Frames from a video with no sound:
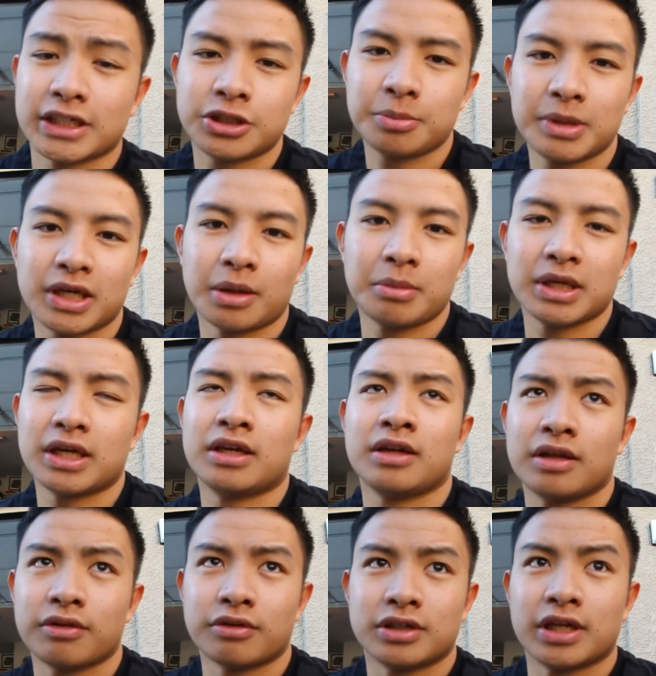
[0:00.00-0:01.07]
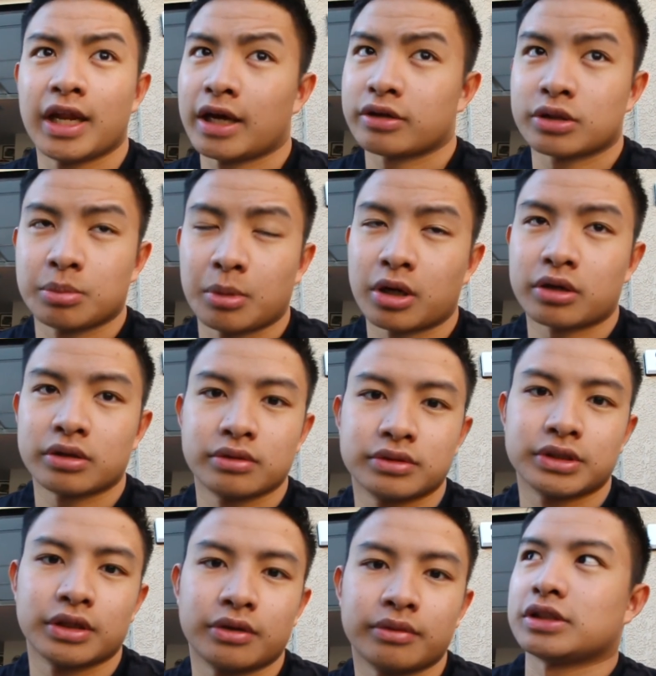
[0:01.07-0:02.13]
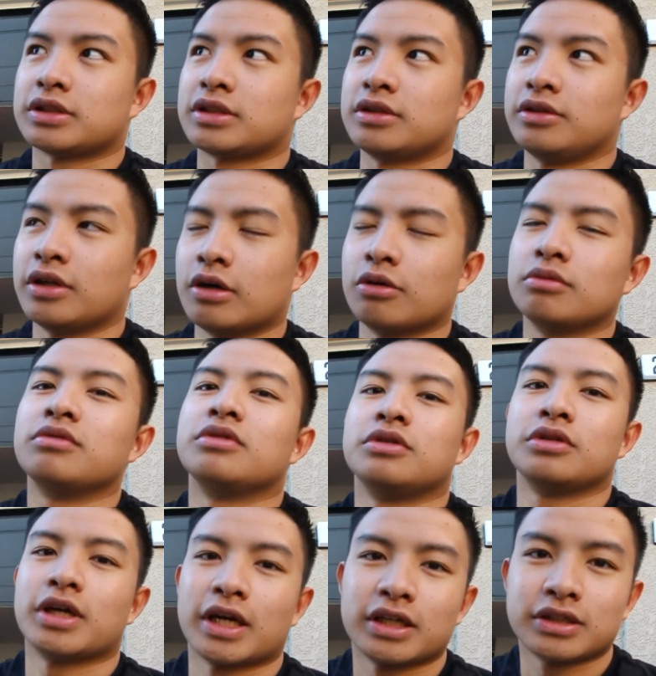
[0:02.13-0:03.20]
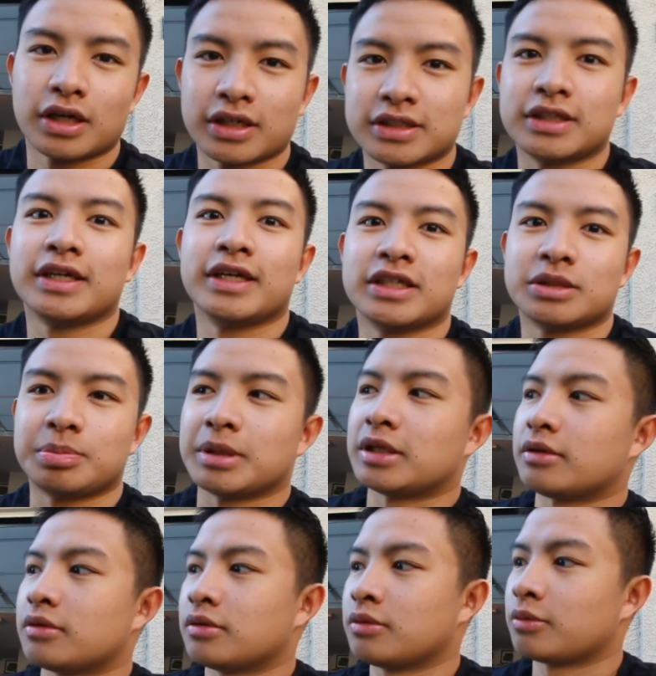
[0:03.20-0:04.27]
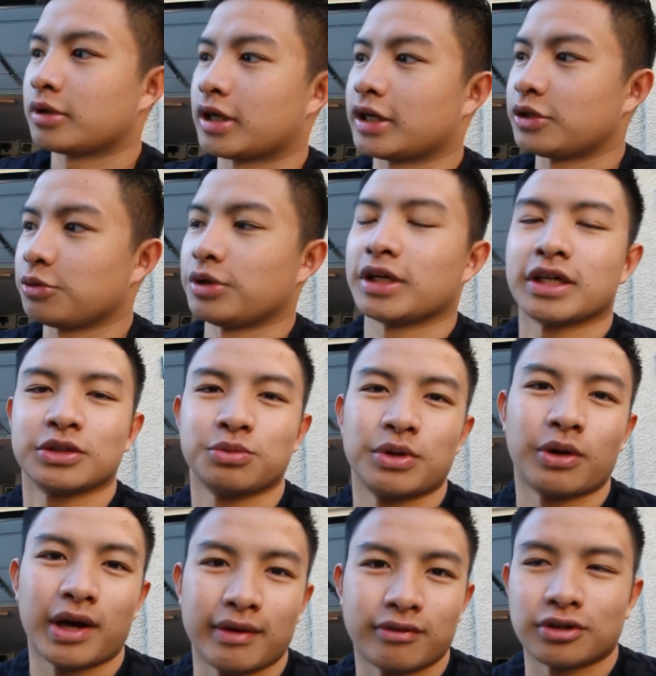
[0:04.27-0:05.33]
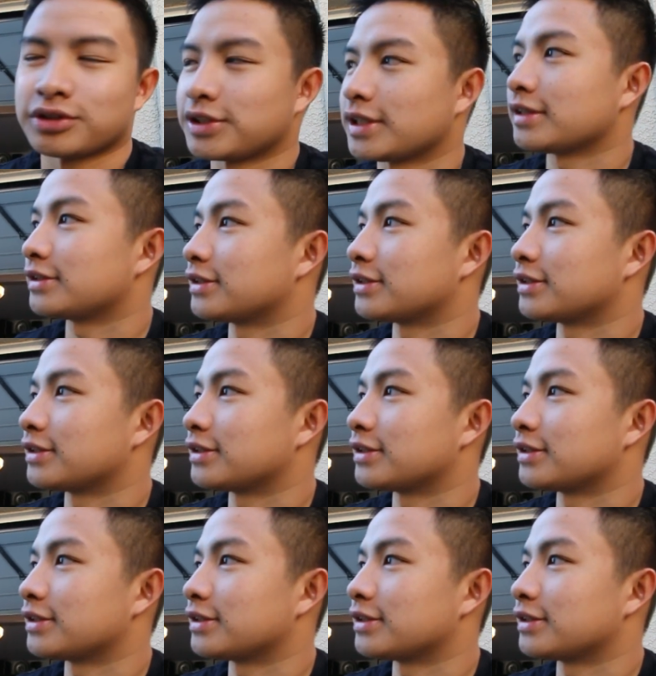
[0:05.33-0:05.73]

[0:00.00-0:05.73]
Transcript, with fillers: that should be coming in either today or tomorrow. So just note, you gotta toss in a hitch pin. We're not doing it because we don't have ours yet,